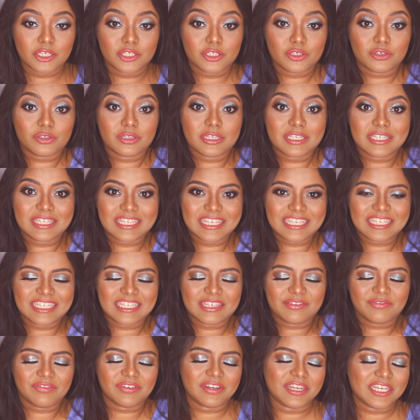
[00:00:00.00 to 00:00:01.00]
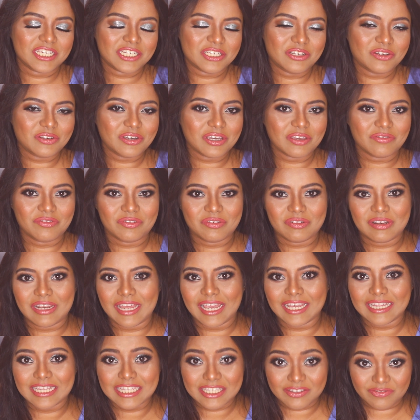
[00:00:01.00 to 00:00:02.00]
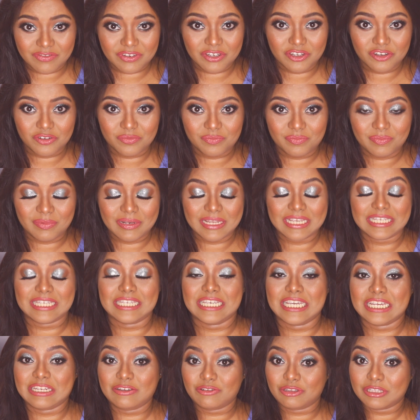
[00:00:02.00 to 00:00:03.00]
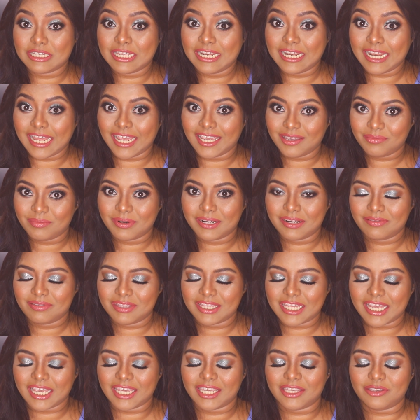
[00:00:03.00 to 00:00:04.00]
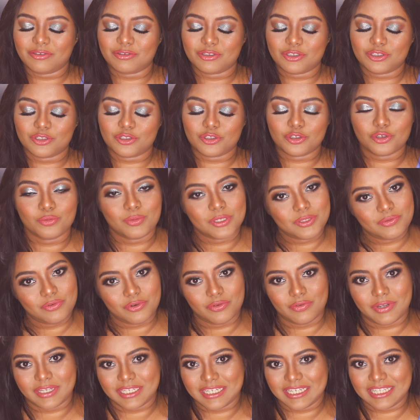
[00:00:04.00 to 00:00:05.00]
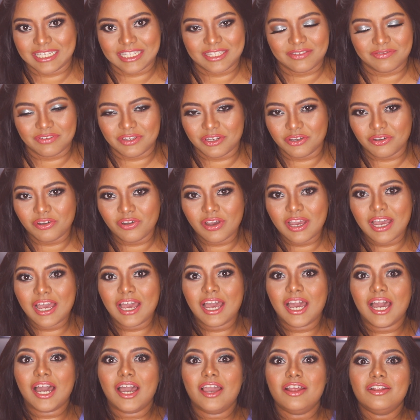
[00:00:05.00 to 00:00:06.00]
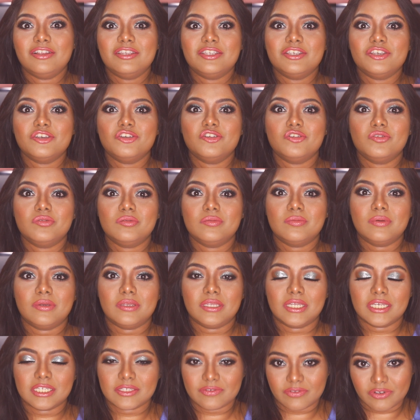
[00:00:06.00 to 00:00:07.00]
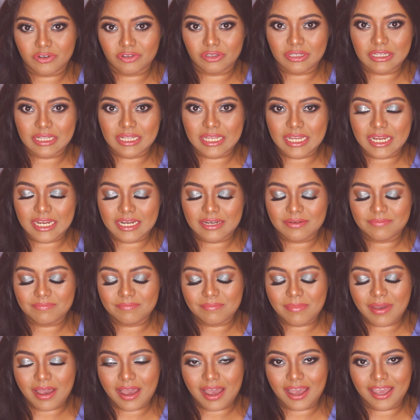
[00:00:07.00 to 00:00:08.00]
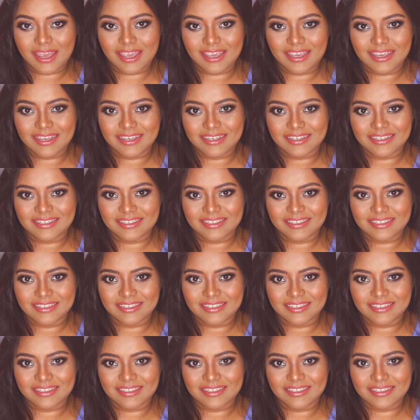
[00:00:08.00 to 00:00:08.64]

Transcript: So this is the finished look. If you like this video, please hit on the like button. Thank you so much for watching this video. I'll see you in my next video. Till then, bye.